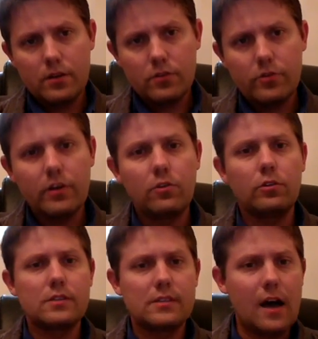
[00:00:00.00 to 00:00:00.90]
critical
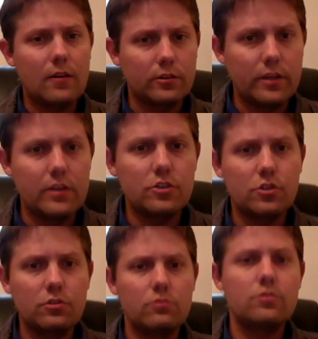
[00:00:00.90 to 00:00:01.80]
and scholarly
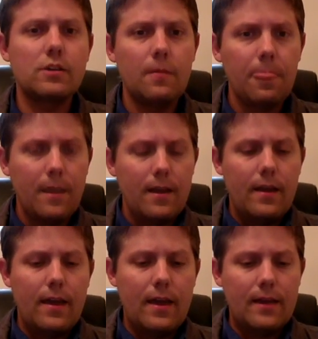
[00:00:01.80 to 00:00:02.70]
issues.
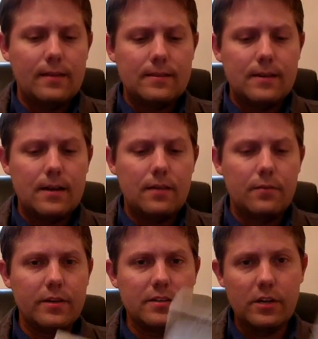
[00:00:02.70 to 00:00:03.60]
And the
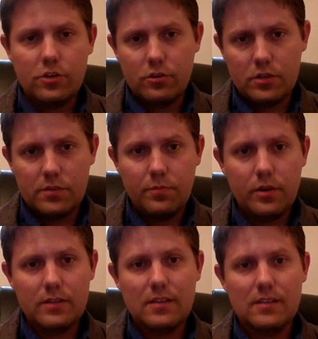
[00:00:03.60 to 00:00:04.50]
reason I chose this
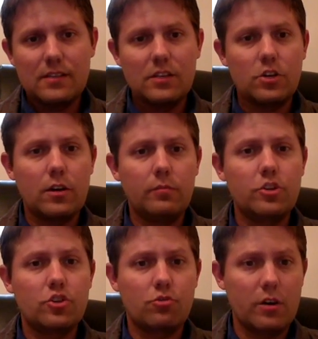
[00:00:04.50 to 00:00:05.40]
book is because it's incredibly
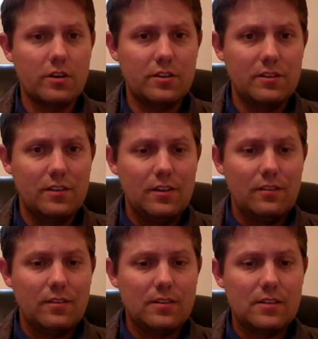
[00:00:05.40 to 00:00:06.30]
short.
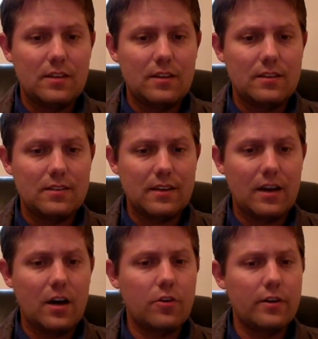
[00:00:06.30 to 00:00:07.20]
This is like
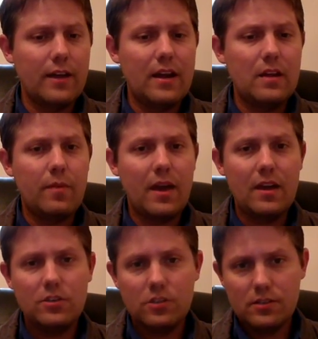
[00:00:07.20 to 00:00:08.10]
180
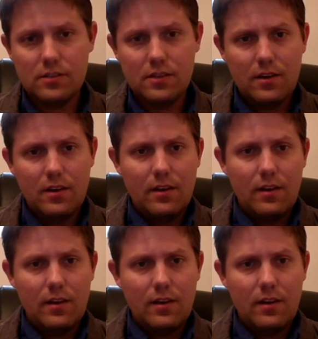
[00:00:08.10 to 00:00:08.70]
pages